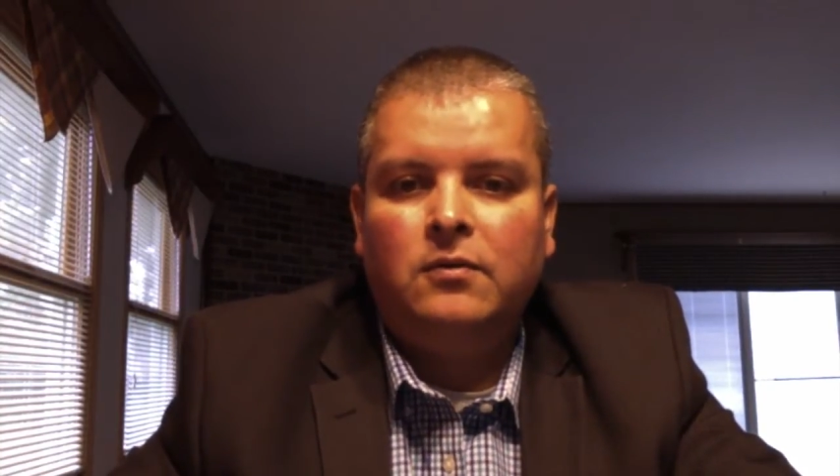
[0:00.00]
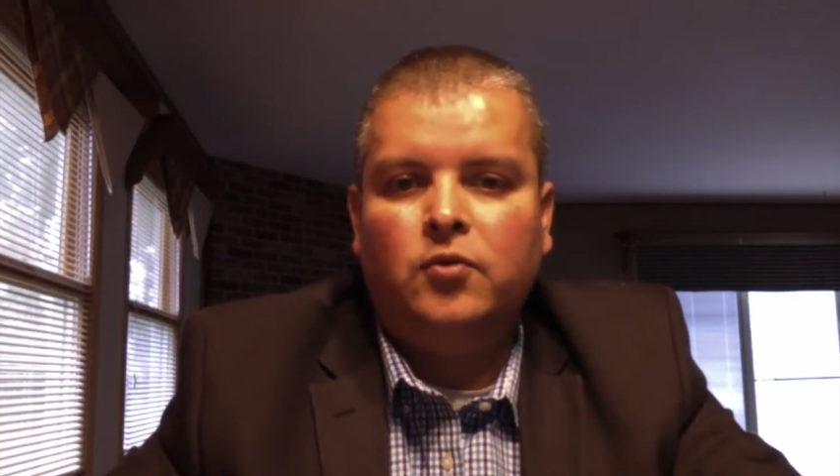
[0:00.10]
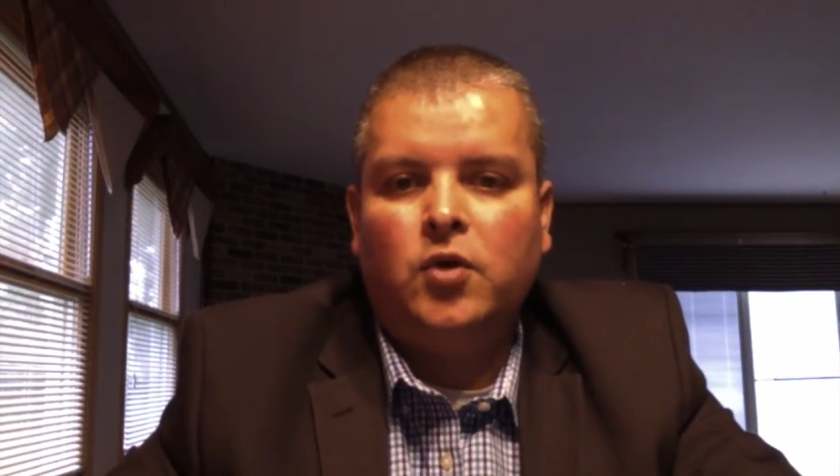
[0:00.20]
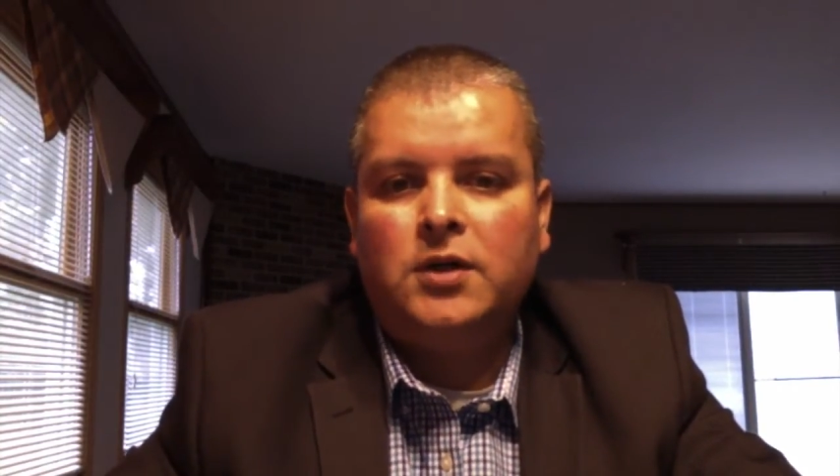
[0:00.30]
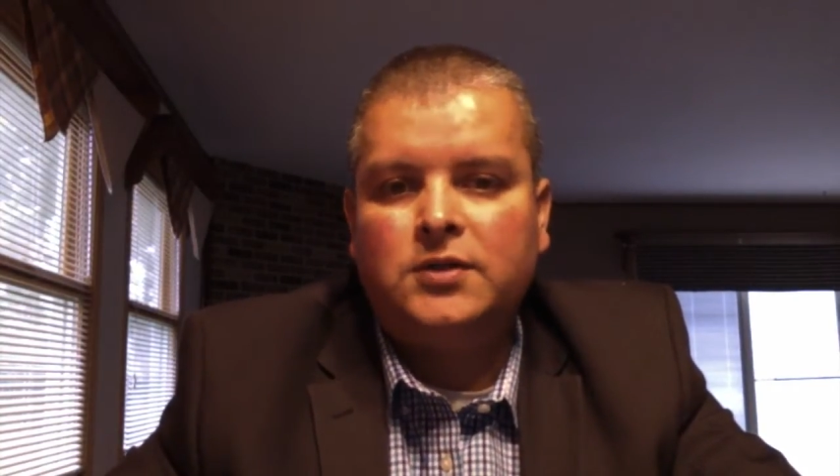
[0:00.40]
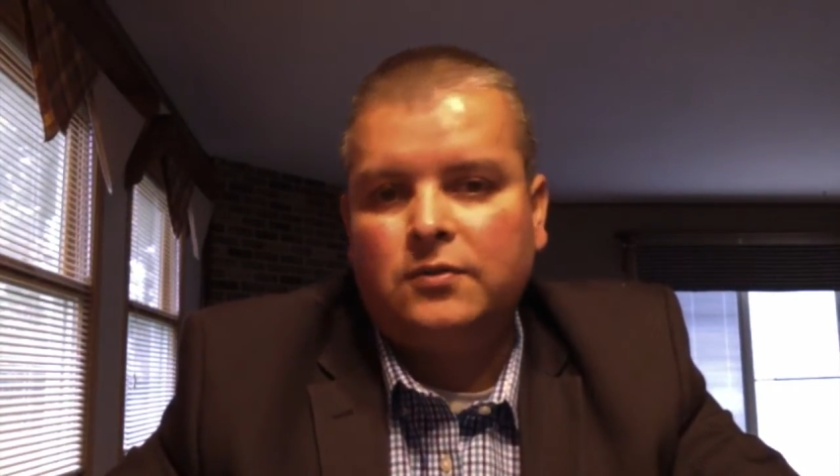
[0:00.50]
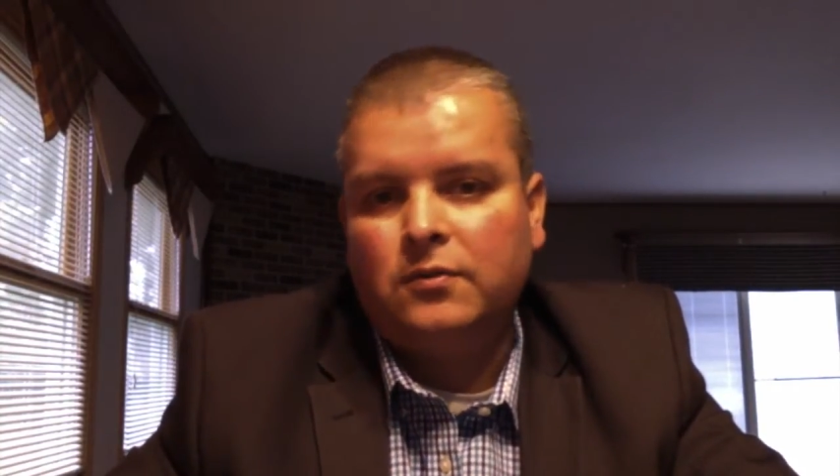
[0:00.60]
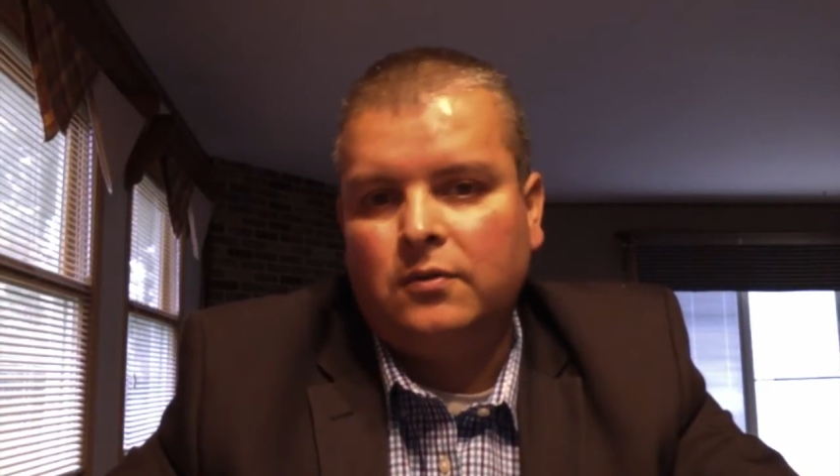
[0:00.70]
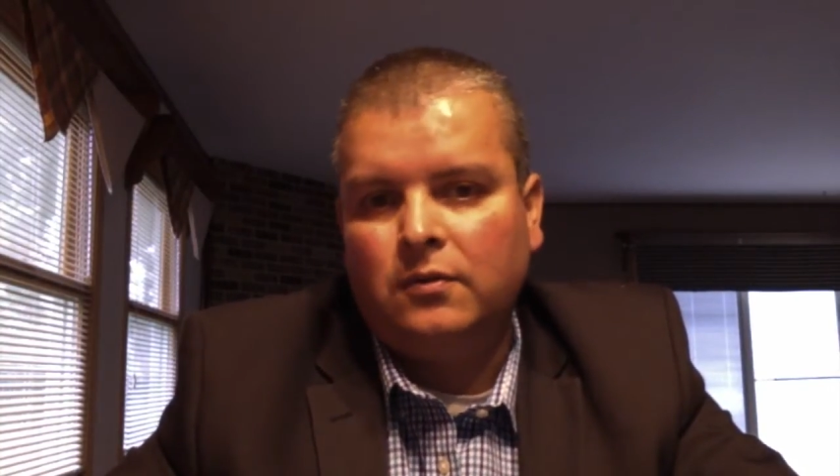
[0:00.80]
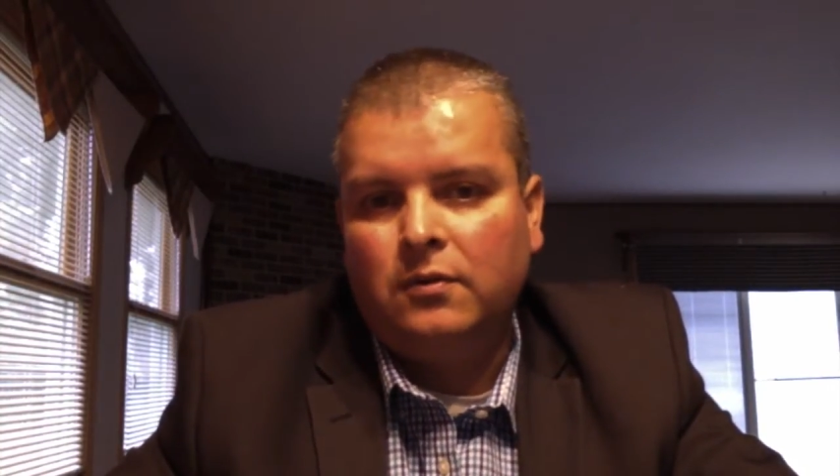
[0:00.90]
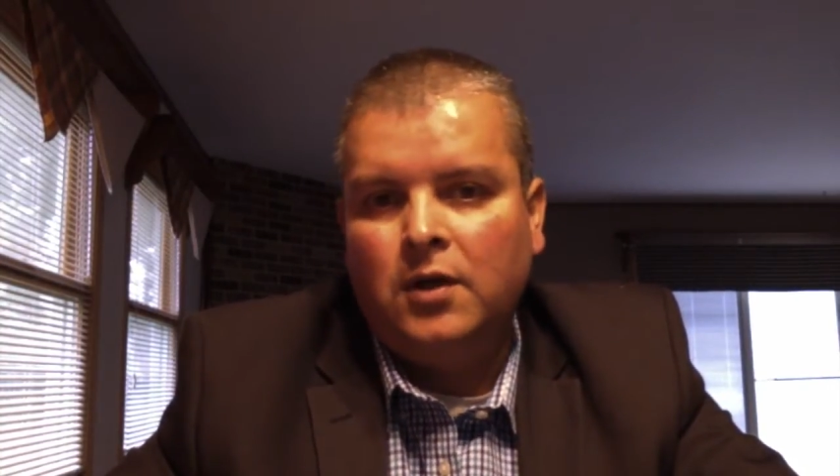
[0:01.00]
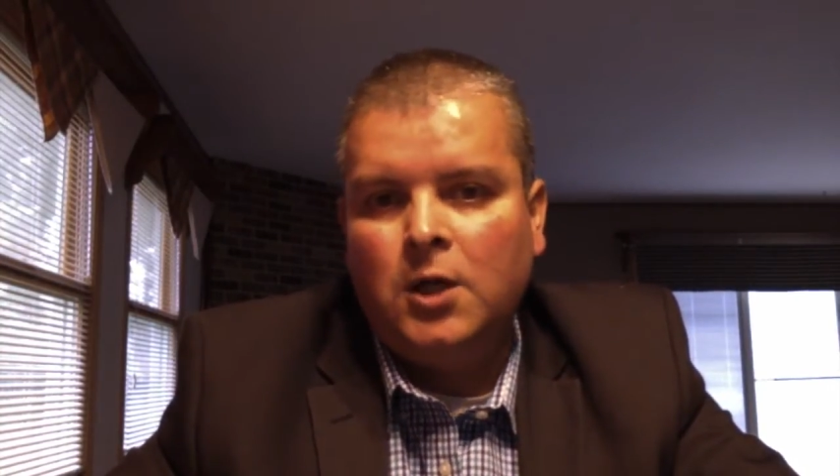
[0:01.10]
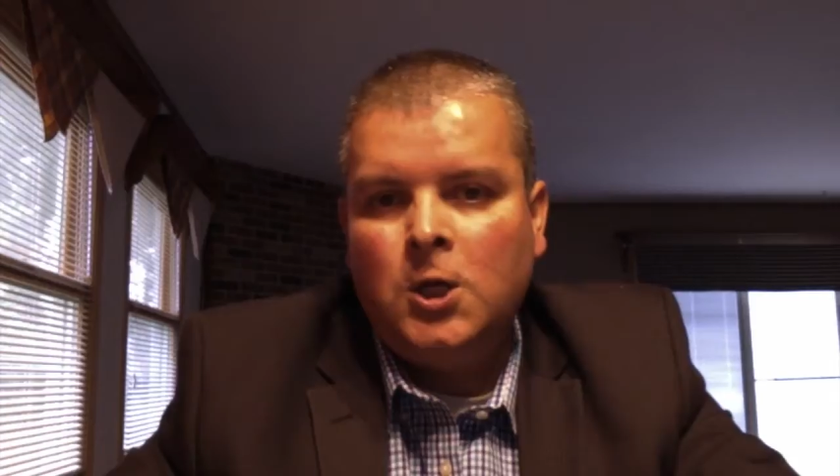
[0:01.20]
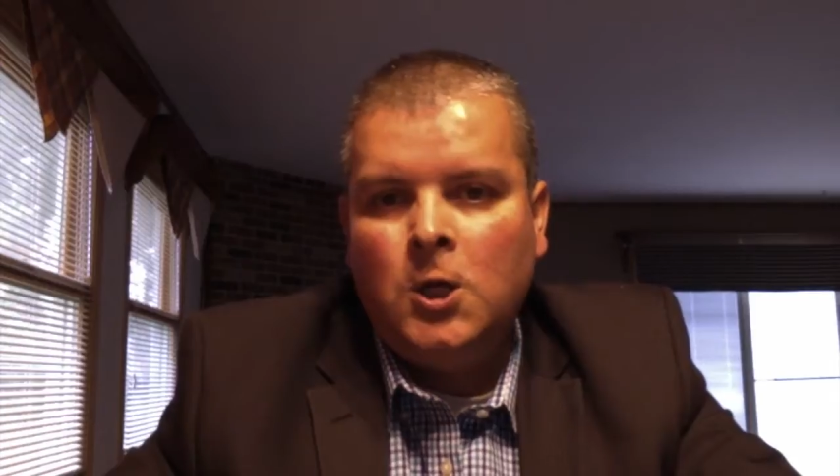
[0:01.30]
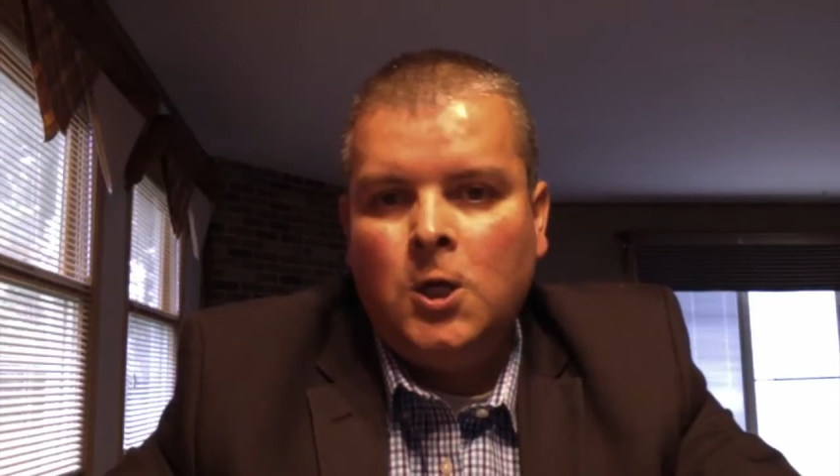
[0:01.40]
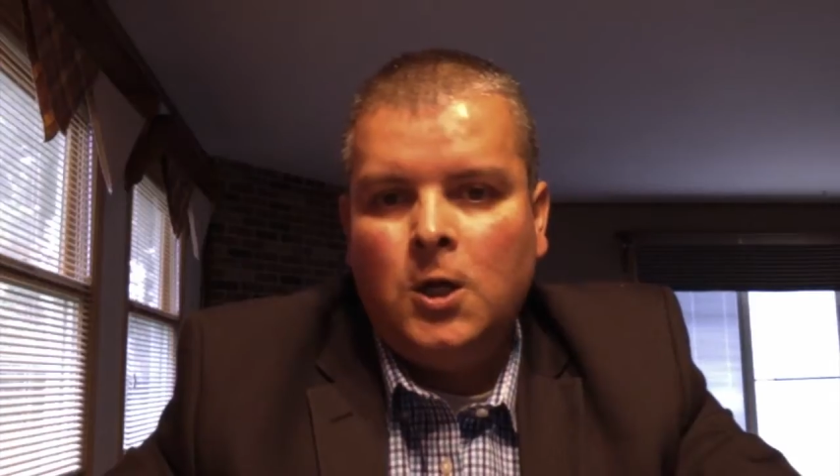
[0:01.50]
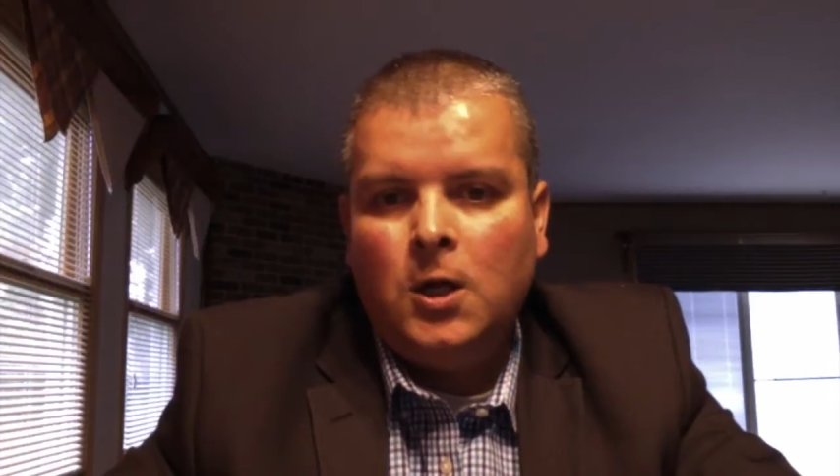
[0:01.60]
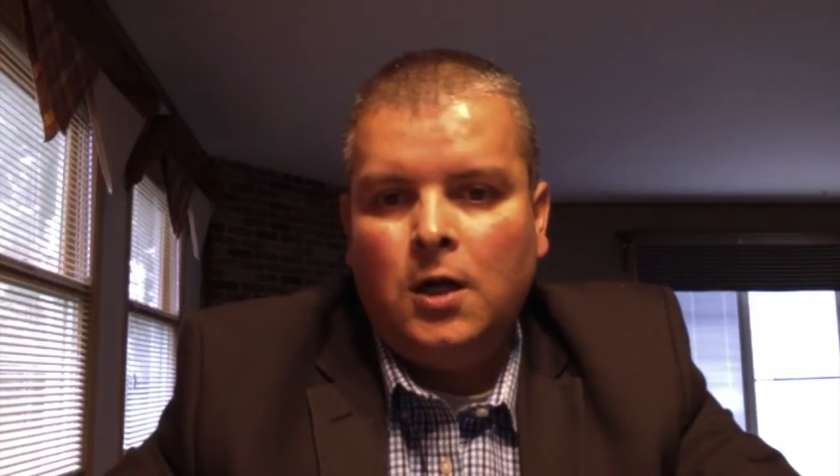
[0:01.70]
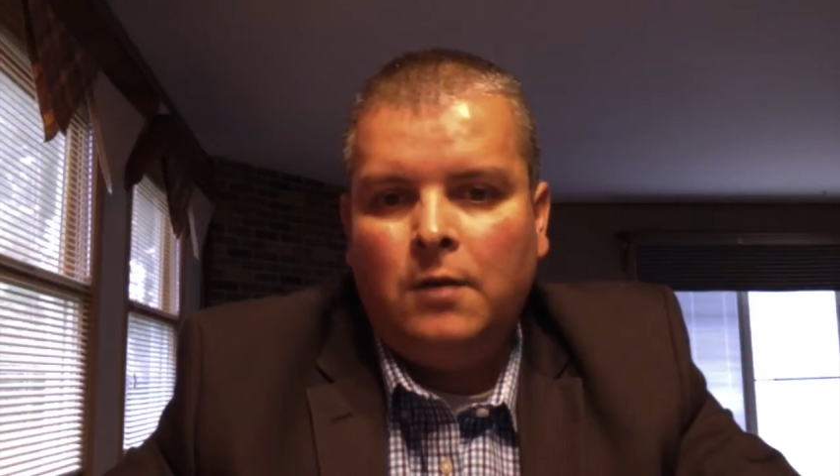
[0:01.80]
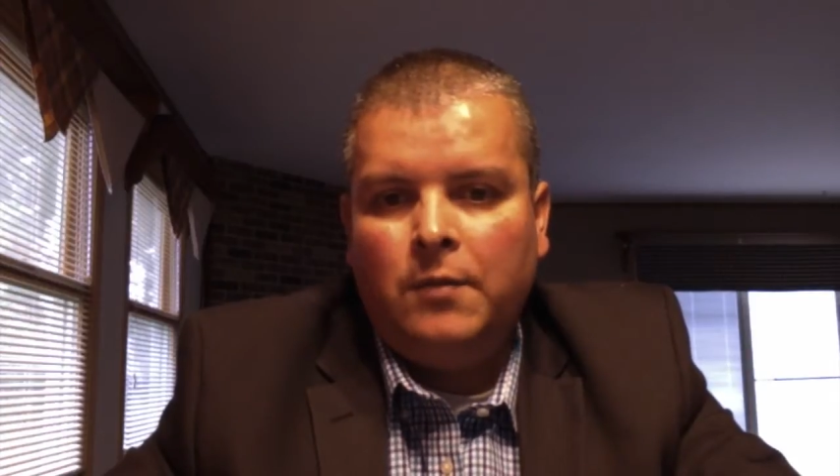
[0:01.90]
drugs or
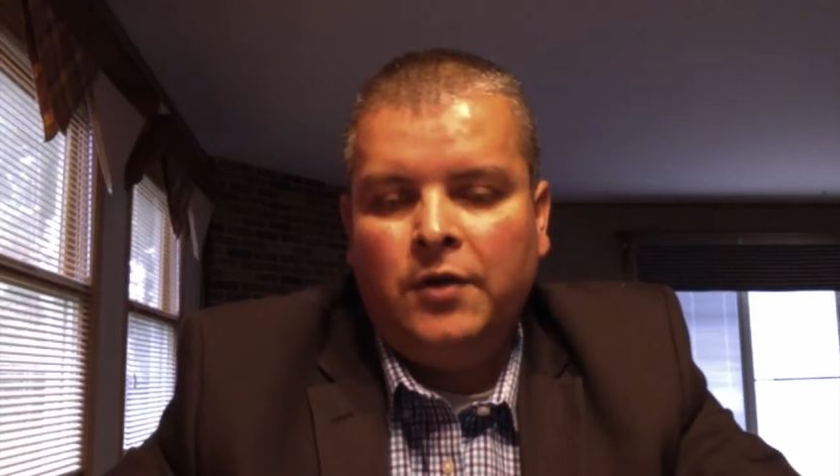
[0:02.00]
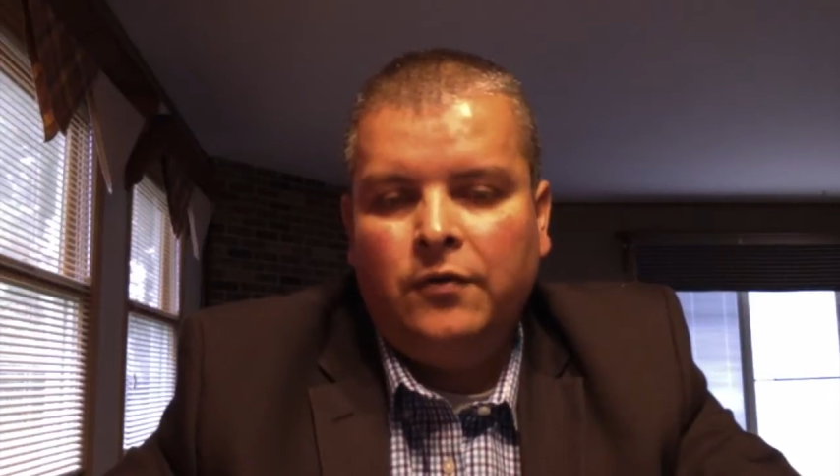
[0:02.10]
any